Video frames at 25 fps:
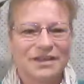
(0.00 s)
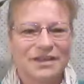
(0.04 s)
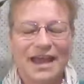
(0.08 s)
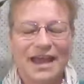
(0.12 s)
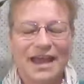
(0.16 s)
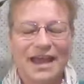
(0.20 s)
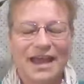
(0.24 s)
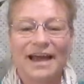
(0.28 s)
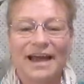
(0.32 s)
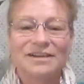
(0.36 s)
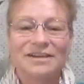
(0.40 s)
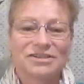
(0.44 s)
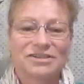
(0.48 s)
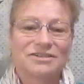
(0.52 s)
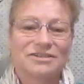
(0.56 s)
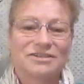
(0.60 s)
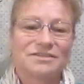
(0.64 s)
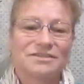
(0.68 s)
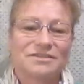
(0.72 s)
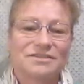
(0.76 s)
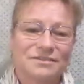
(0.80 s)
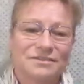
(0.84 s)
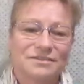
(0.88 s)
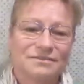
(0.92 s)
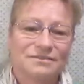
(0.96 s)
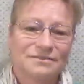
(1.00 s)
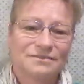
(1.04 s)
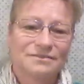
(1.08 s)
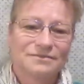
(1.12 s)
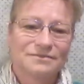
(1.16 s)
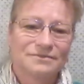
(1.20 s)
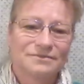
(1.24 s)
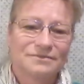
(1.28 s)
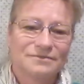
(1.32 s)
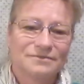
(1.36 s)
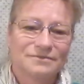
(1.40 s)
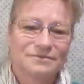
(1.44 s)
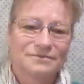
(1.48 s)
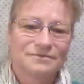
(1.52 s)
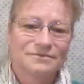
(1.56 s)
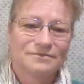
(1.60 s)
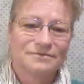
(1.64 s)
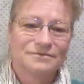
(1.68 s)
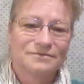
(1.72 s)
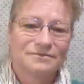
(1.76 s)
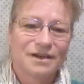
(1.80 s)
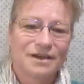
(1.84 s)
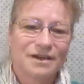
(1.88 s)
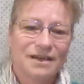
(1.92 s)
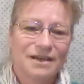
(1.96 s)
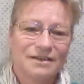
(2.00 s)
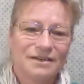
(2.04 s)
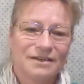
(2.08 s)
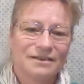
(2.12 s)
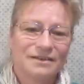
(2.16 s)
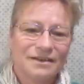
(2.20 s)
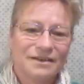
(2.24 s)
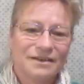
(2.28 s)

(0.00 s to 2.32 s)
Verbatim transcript: the actions, mm-hmm. right?